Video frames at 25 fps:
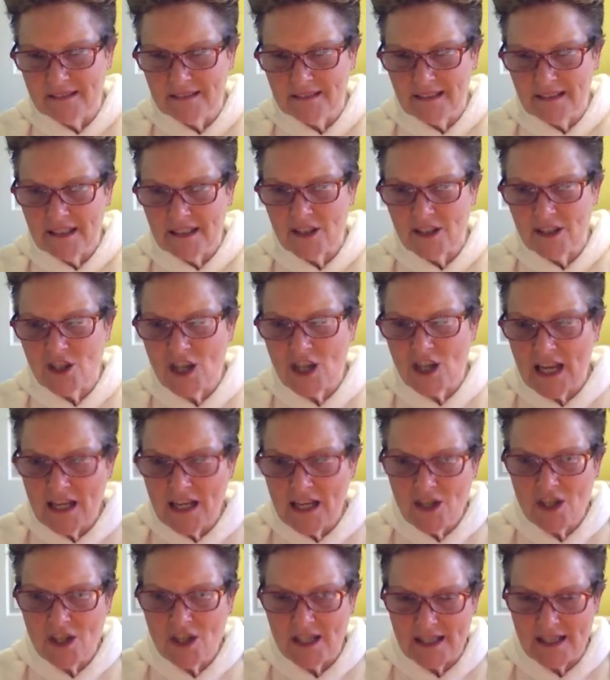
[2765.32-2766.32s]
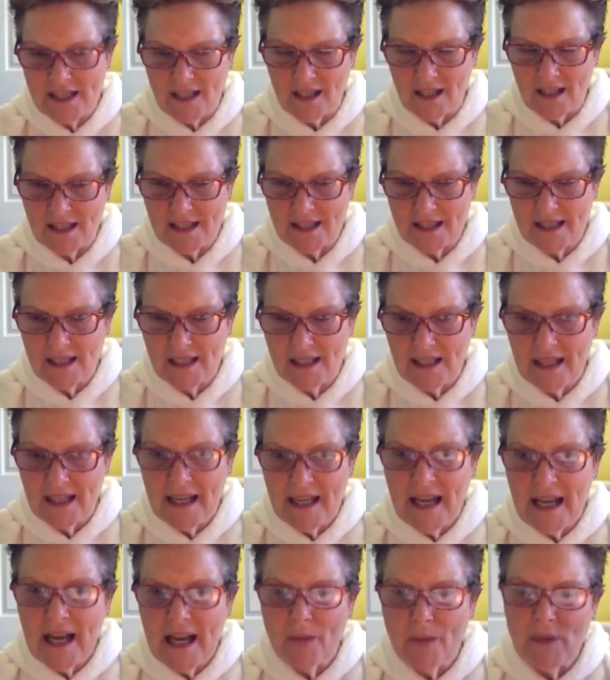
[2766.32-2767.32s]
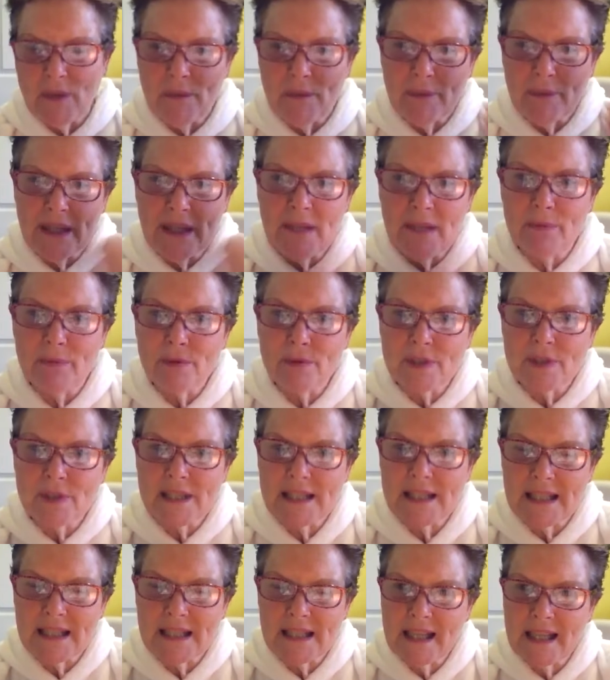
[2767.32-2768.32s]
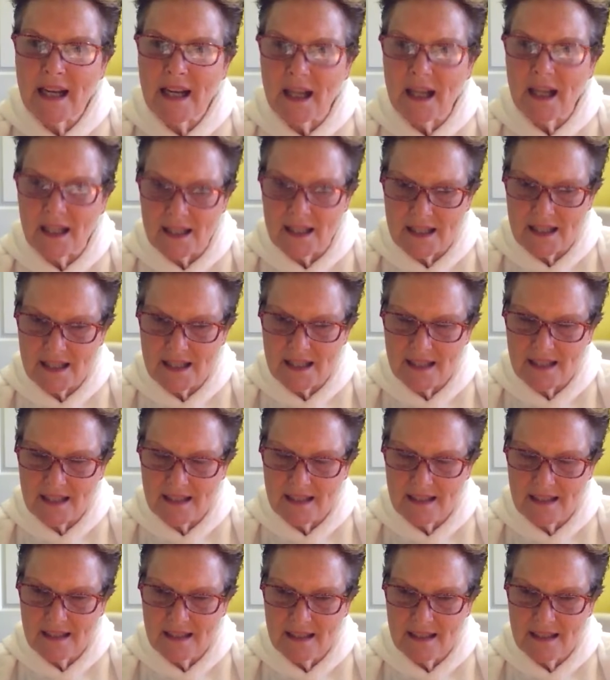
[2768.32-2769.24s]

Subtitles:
it changes us. And when people see us,